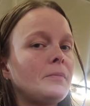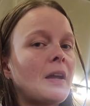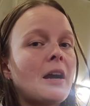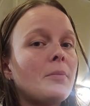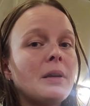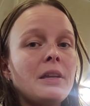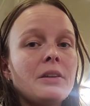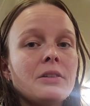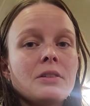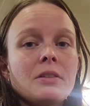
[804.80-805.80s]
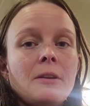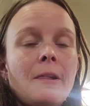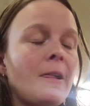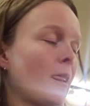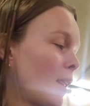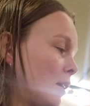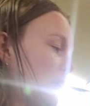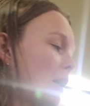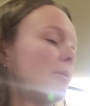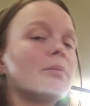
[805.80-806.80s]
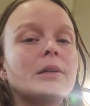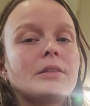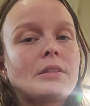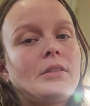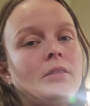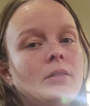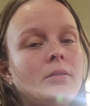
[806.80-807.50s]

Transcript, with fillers: how many years, how many months